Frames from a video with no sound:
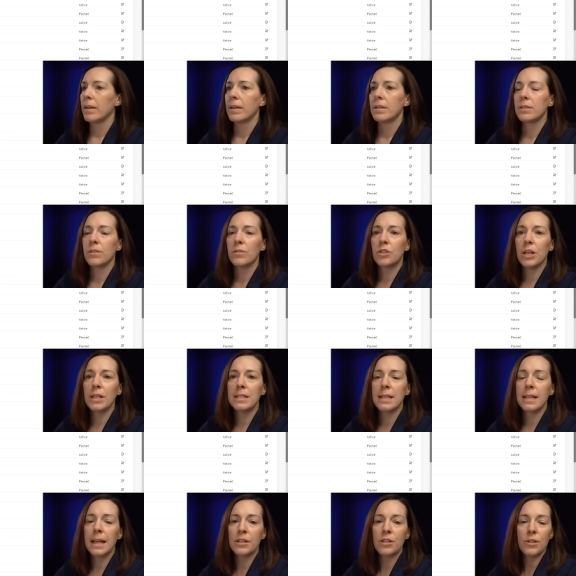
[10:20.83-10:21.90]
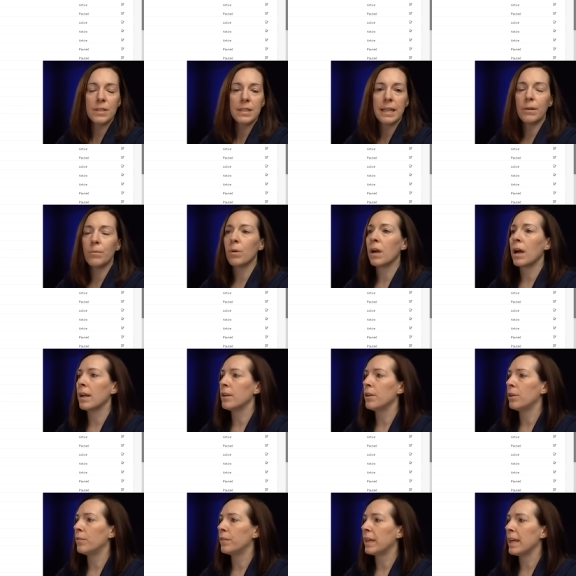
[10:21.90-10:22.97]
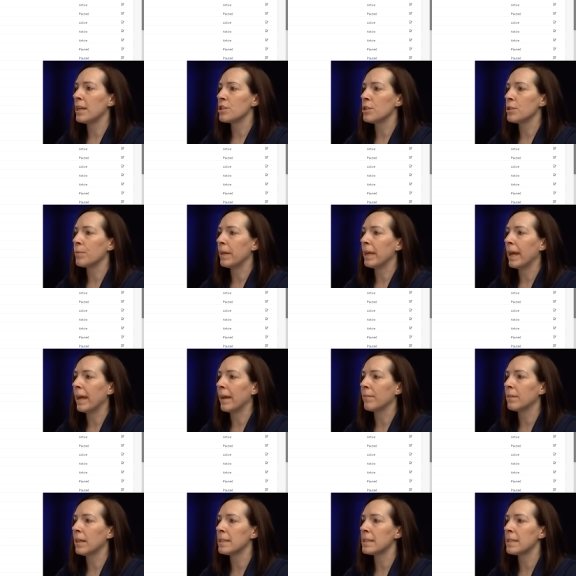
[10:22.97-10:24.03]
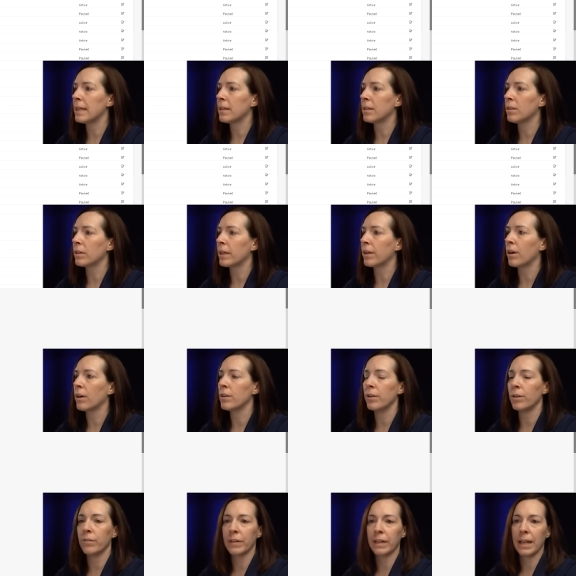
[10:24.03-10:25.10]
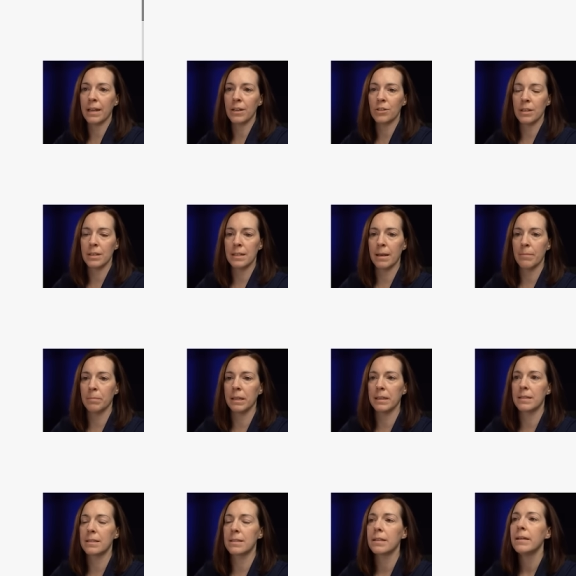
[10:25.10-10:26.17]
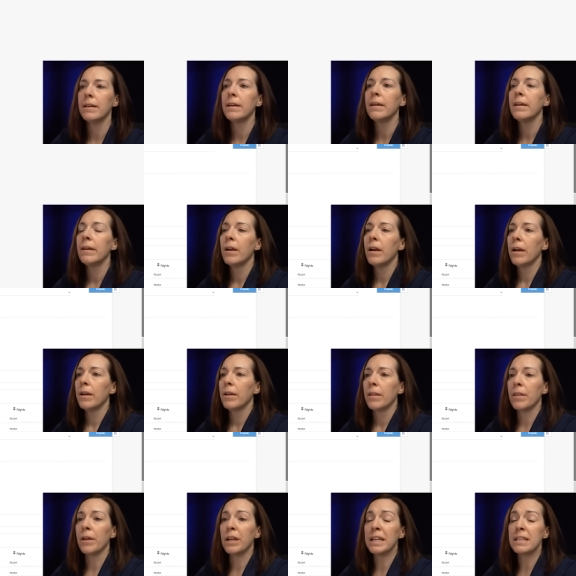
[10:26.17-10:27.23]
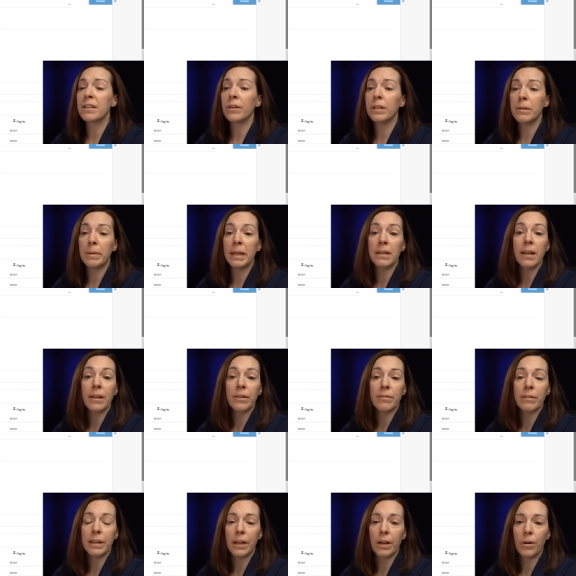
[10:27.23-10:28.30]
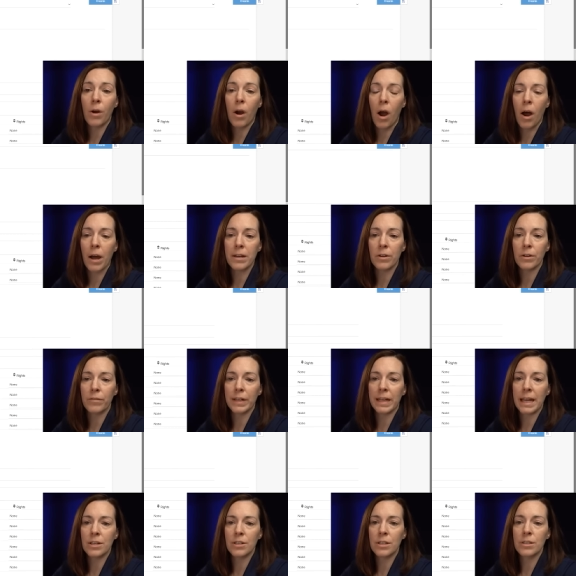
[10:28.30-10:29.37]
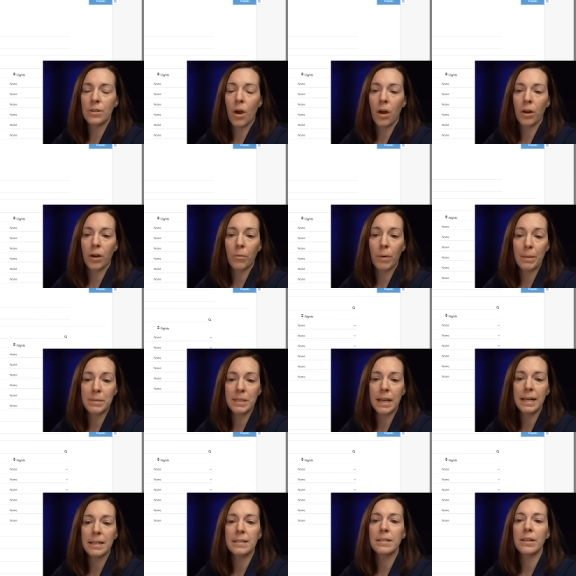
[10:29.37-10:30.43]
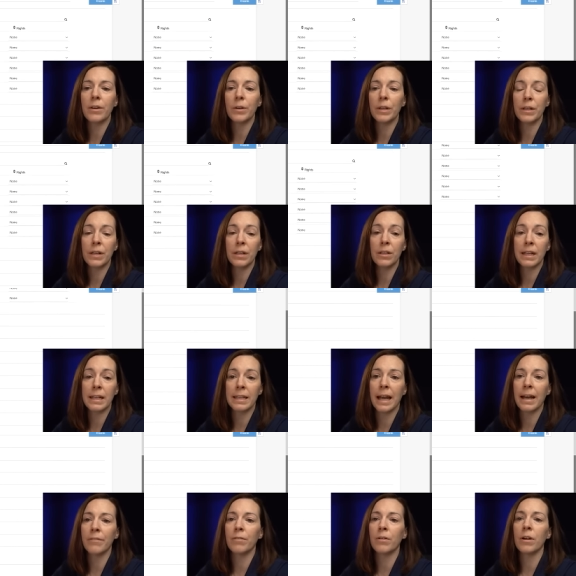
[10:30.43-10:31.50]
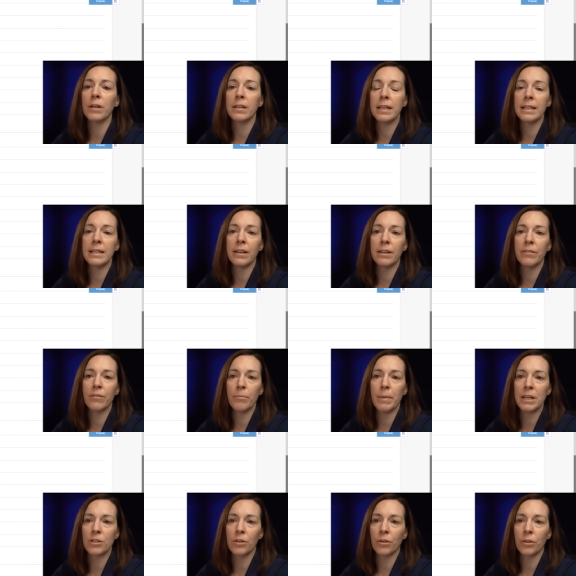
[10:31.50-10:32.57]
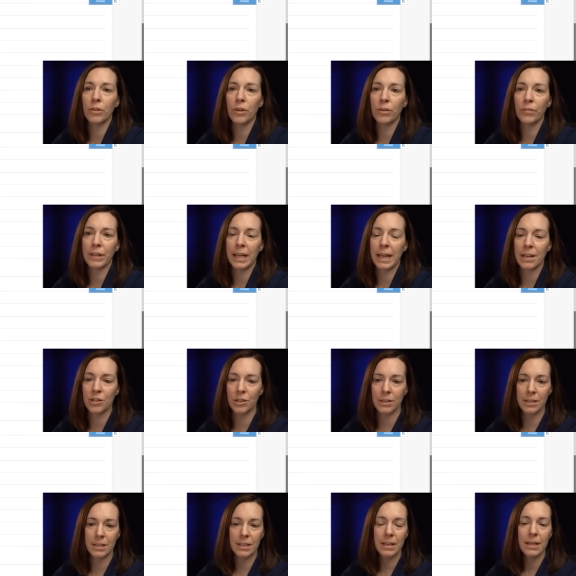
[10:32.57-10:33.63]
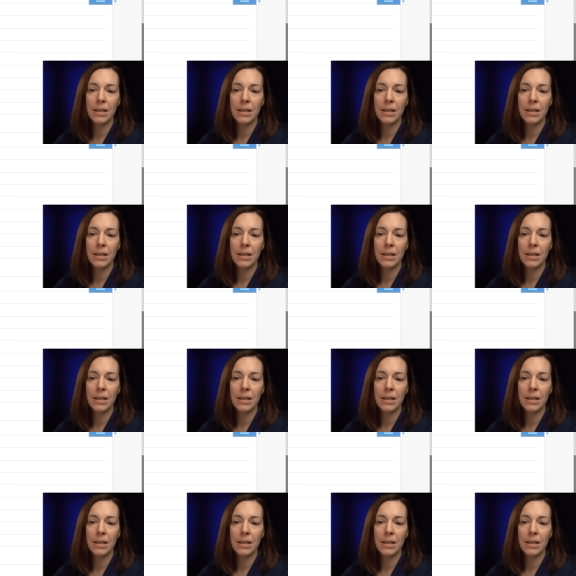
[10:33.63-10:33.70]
So just to let you see what kind of notifications we have, let's take a look at our notification templates. There is going to be another video on notifications on our website, so you can look at that for detailed information on notifications.